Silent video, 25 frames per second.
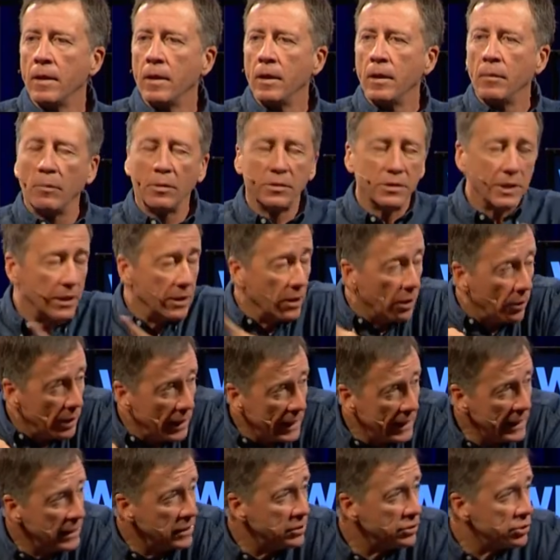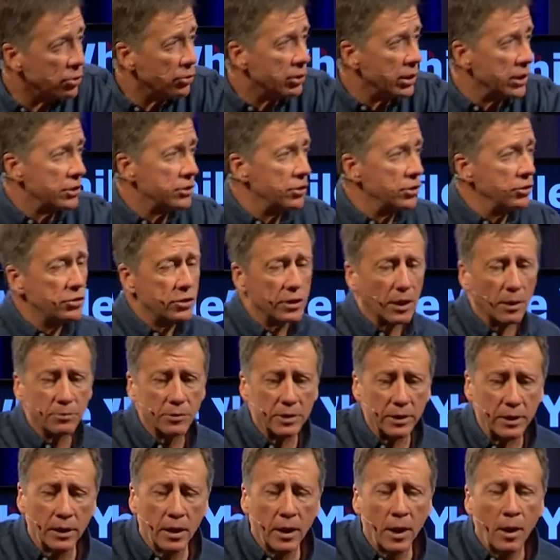But say, no, he's going to do
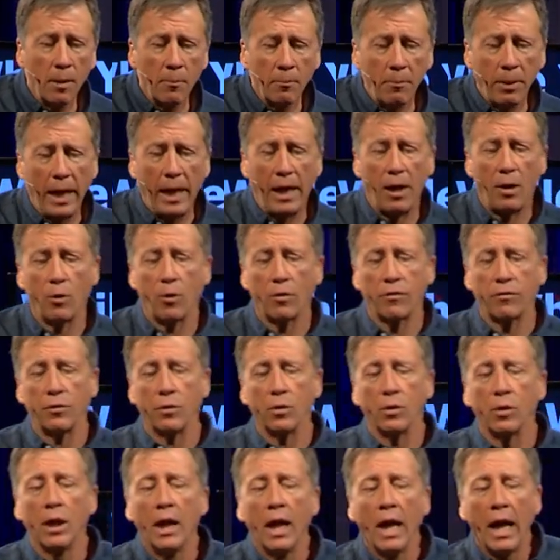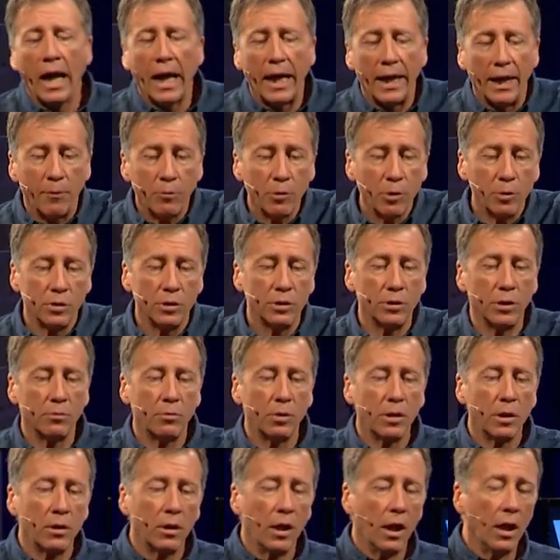something powerful, and I'm going to
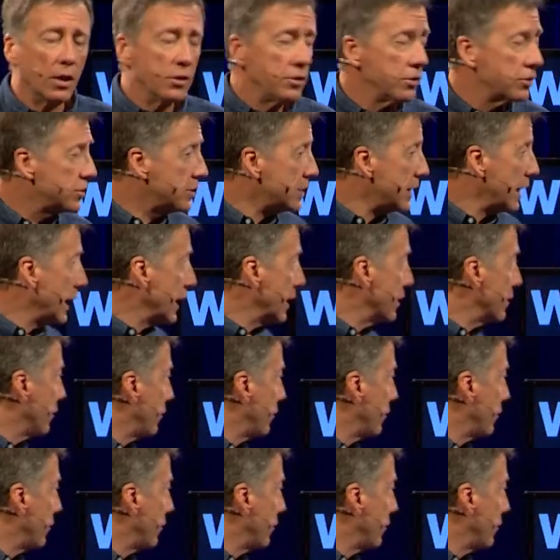understand the